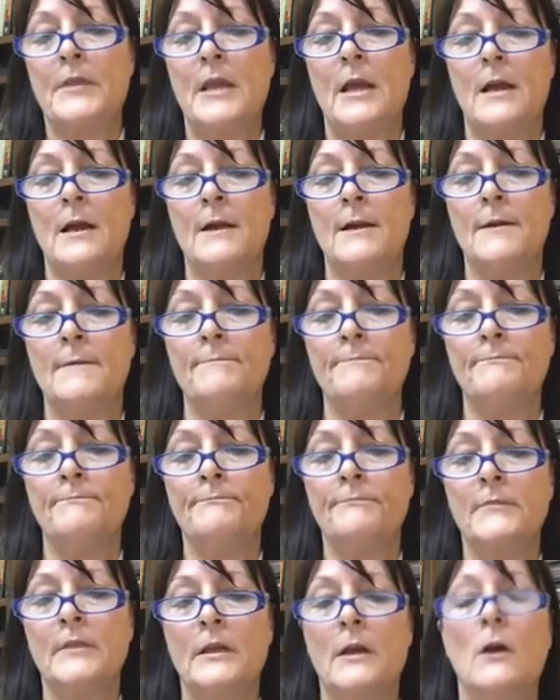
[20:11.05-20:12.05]

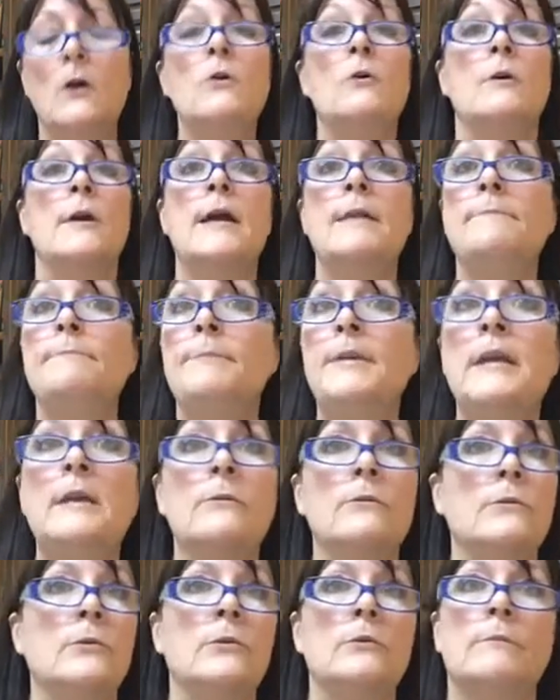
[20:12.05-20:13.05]
and
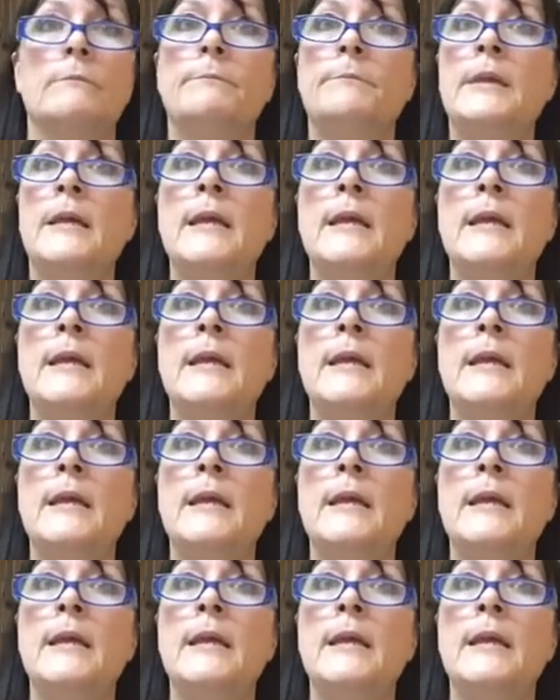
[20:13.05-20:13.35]
beetroot.